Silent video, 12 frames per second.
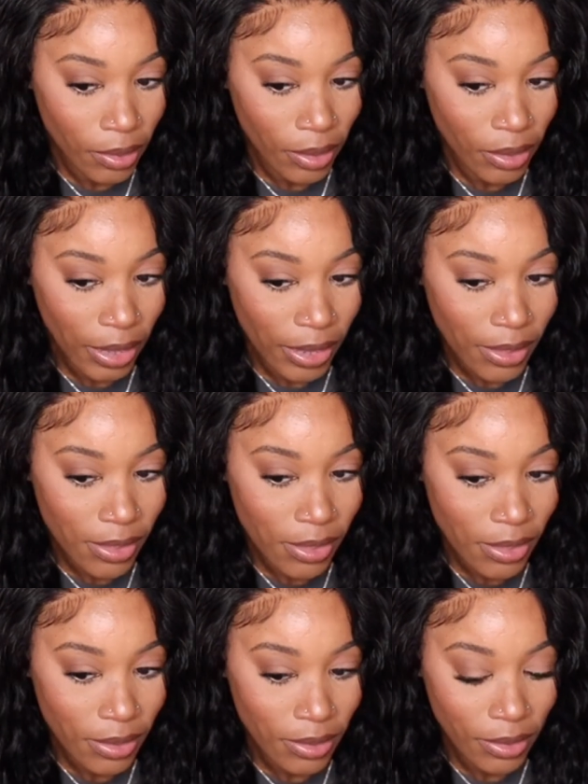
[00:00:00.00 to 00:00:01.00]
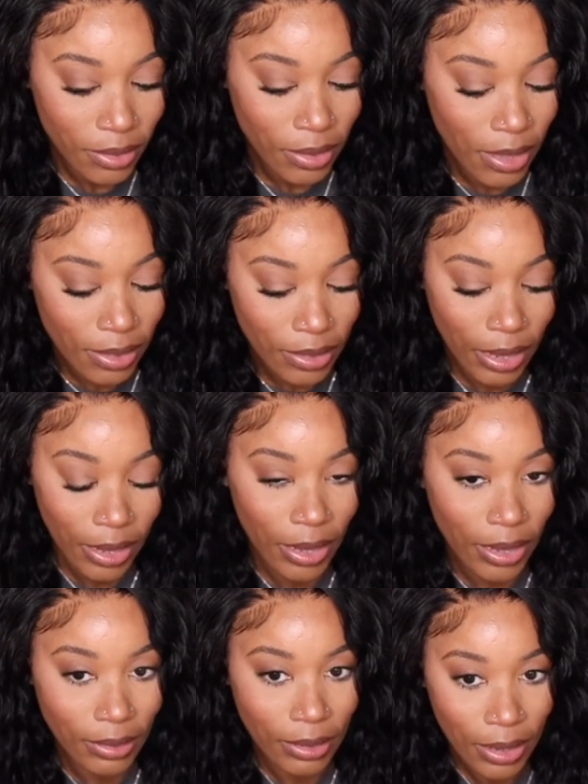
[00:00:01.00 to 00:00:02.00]
the lace is
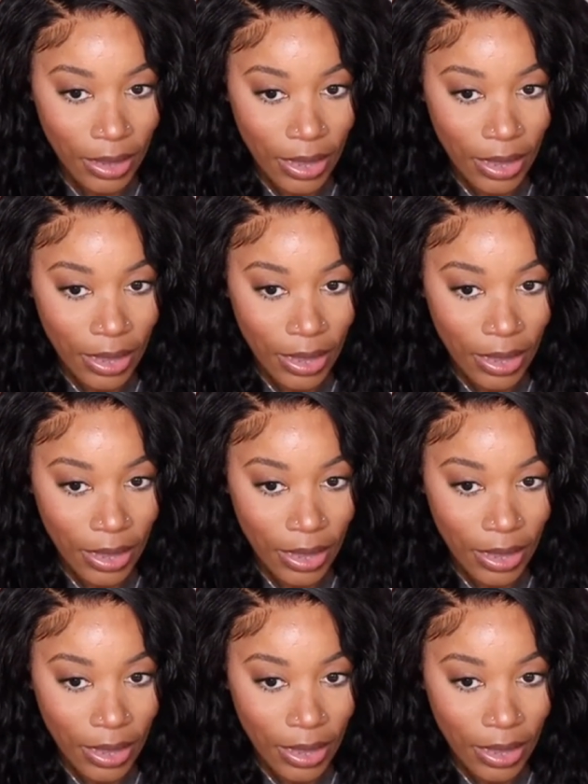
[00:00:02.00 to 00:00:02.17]
laid.